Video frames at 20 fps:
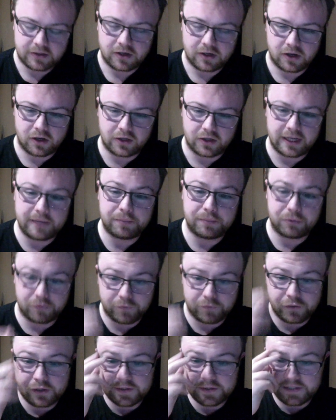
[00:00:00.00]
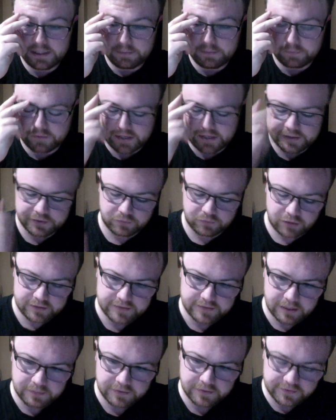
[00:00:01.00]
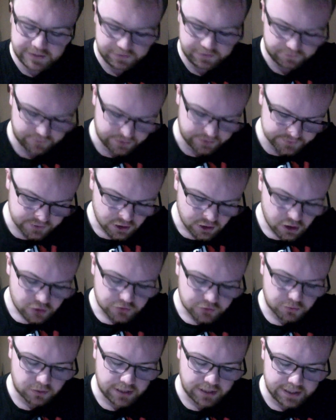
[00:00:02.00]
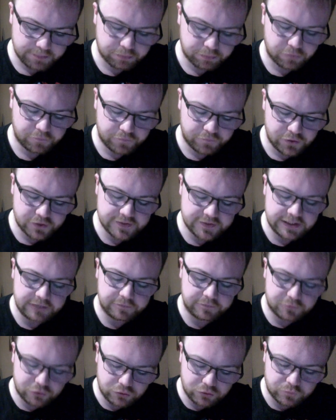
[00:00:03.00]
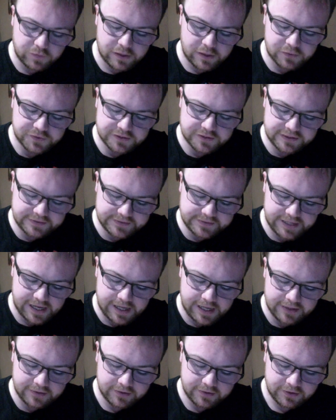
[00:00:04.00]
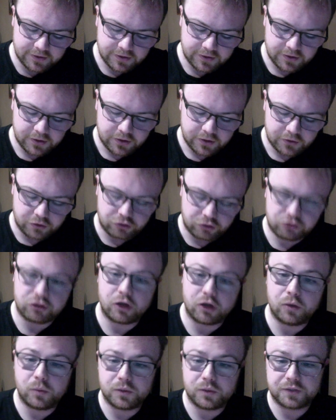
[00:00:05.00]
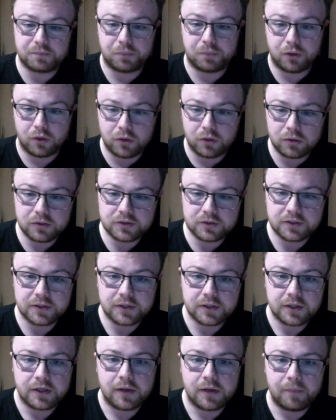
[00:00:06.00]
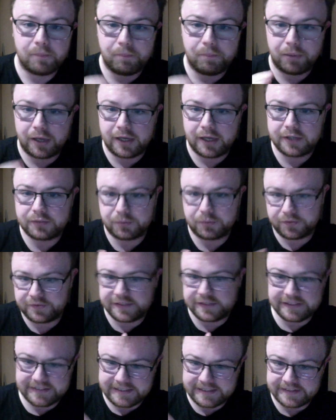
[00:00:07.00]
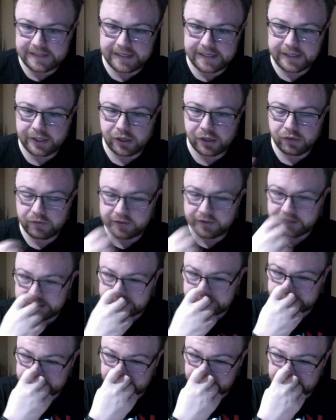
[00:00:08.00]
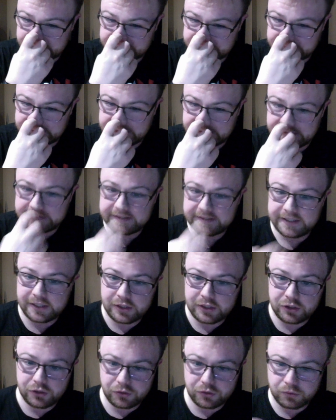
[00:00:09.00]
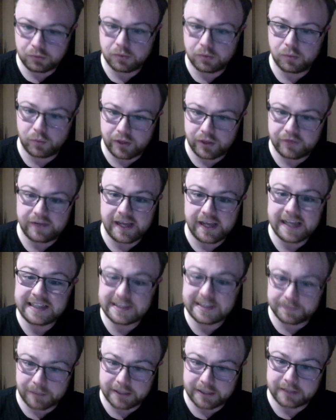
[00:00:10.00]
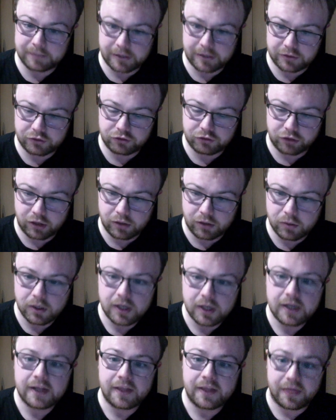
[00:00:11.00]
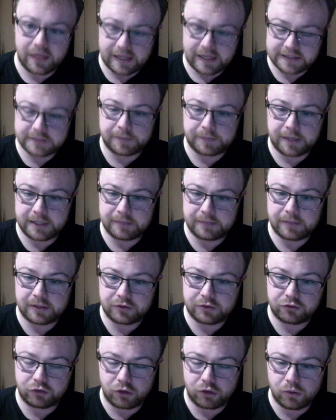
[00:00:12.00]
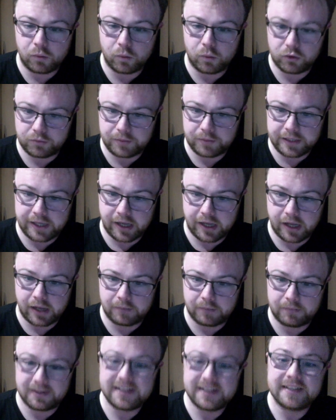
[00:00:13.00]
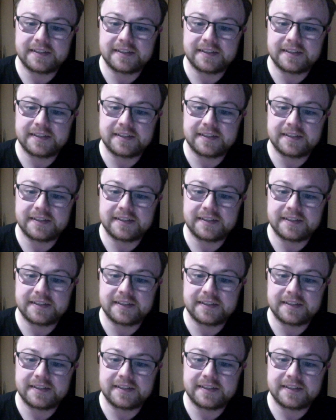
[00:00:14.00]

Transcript: on April 13th, I had to write down the date for this. So on April 13th, 2010, the show was pulled, but with Disney taking over, they decided to continue with a Spider-Man show. That Spider-Man show would become